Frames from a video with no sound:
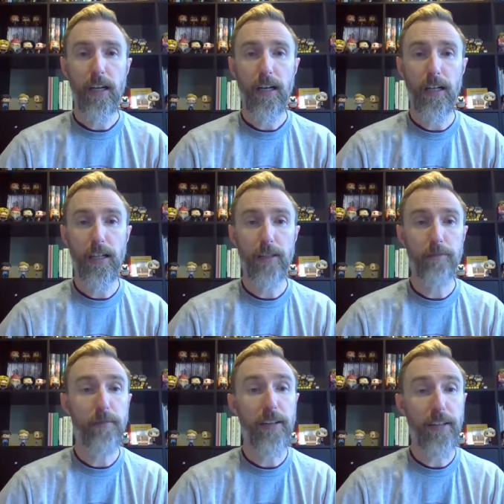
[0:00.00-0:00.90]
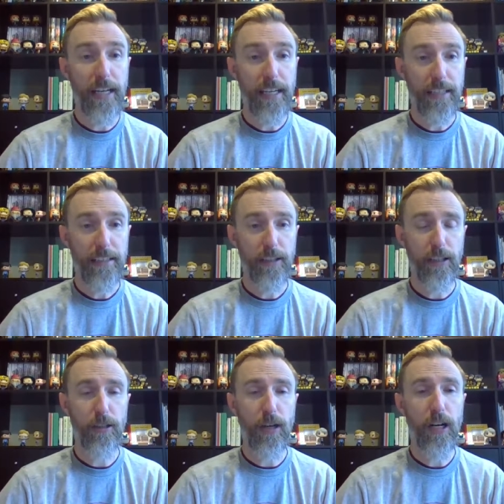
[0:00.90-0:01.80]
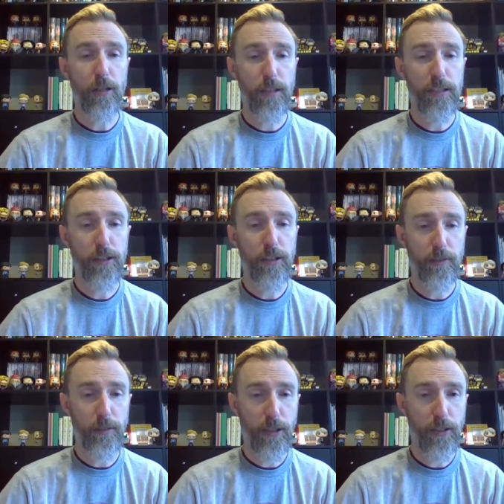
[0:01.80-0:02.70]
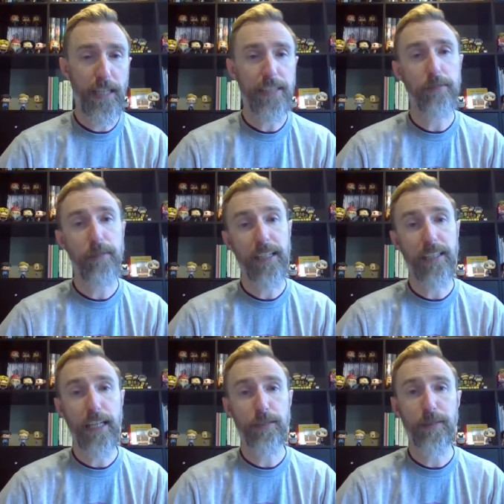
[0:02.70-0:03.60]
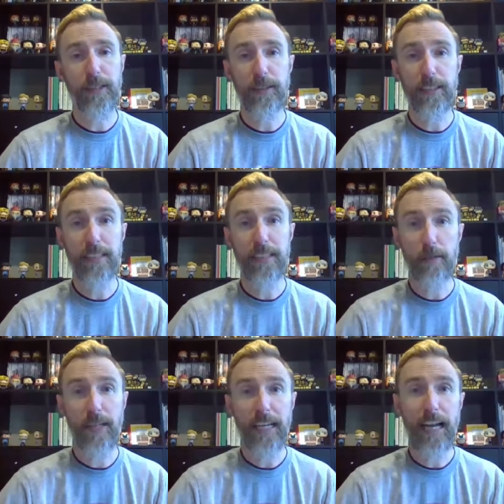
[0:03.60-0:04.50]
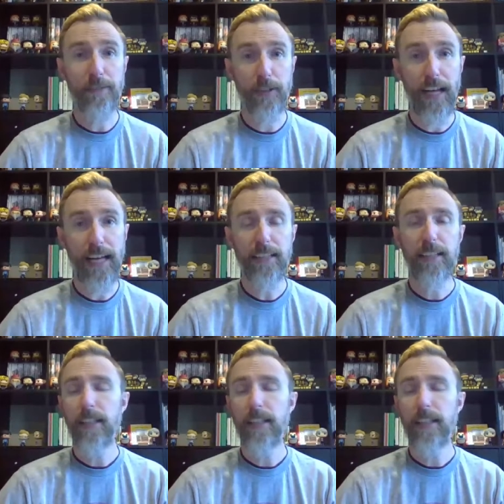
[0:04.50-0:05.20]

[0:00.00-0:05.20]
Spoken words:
on Monday. So Art 1 students from her class and my class will be doing the same thing after that.